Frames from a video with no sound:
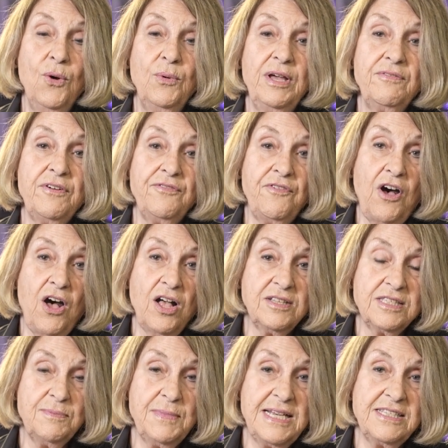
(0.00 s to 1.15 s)
We have a fall
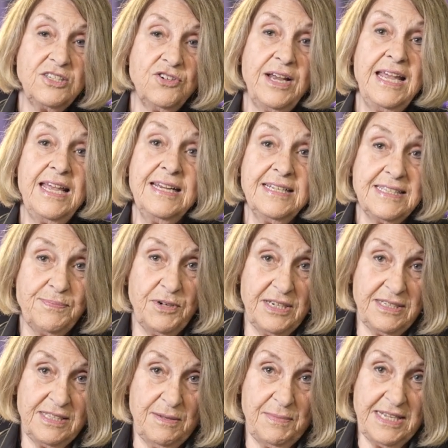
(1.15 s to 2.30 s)
semester and a
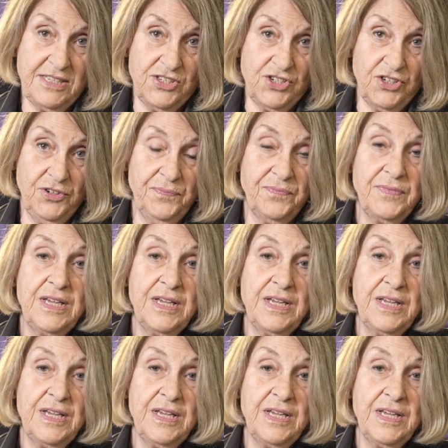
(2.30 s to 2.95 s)
spring semester.